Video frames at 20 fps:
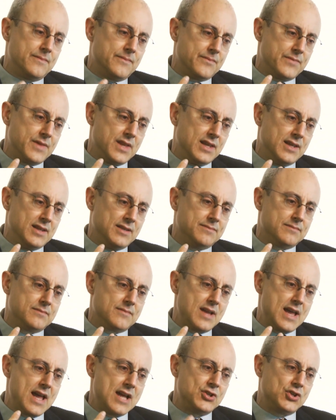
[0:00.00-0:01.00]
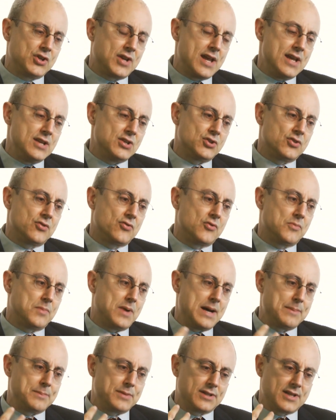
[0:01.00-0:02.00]
the education of their
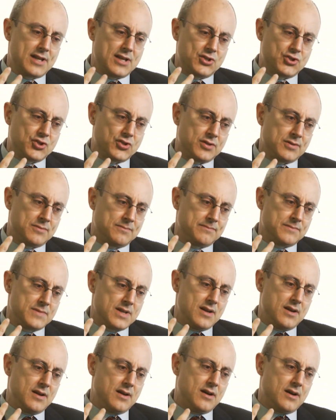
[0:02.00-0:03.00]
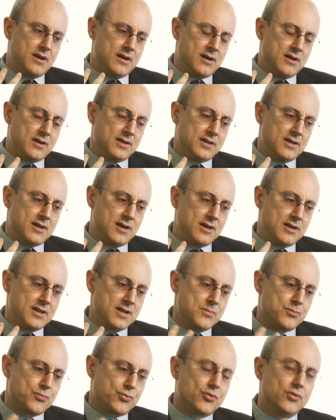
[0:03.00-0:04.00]
population, on uh,
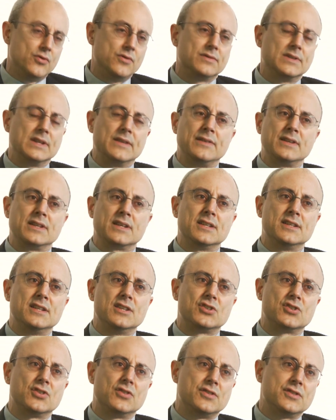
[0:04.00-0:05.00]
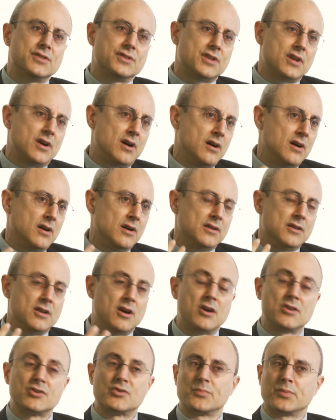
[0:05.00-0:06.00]
improved living conditions, on
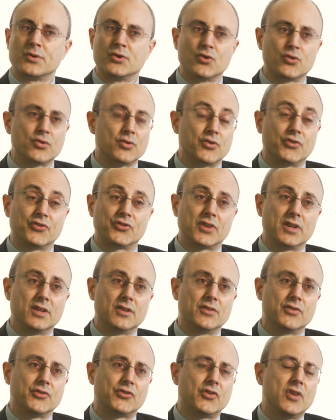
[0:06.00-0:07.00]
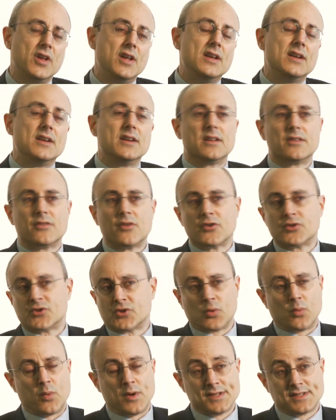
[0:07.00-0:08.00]
entrepreneurial skills. Those are
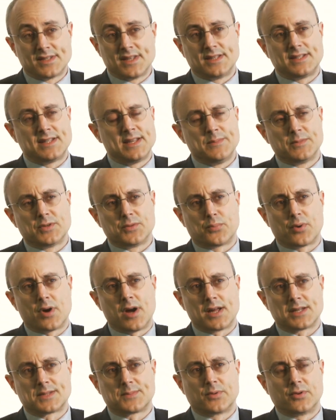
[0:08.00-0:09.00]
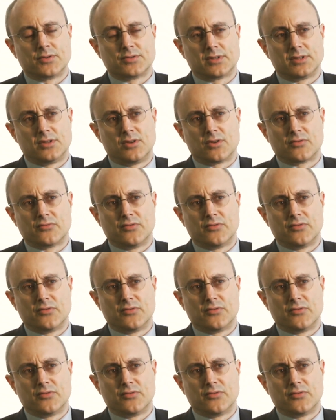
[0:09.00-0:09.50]
the ones that seem to prosper in the long